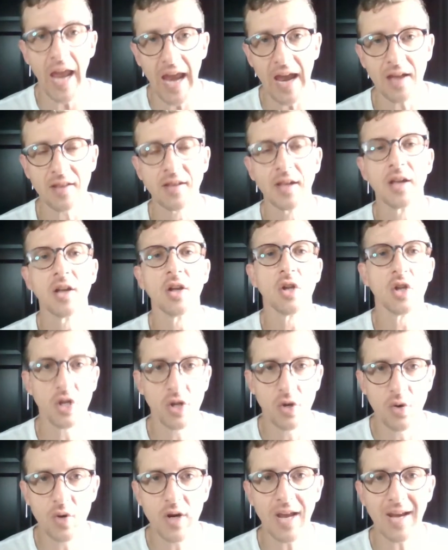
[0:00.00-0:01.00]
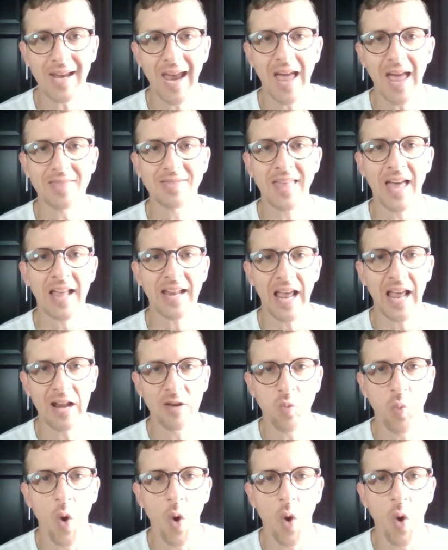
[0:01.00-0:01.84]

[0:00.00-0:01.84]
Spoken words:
and you can get that at